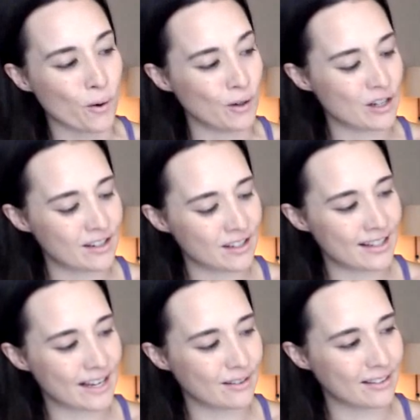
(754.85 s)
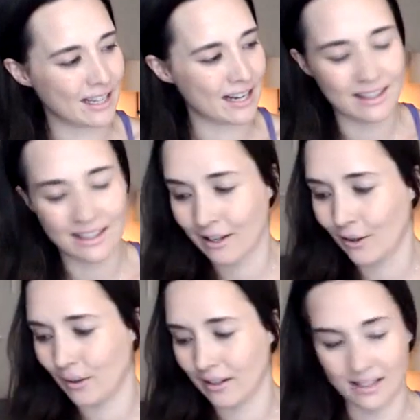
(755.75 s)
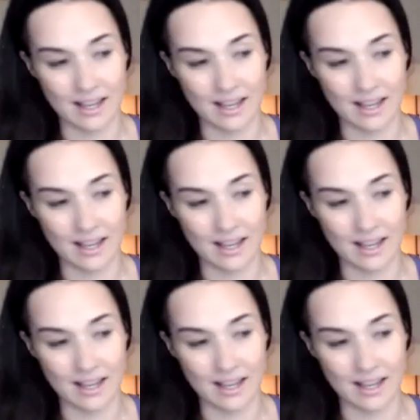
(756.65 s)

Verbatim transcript: which I just think was like the cutest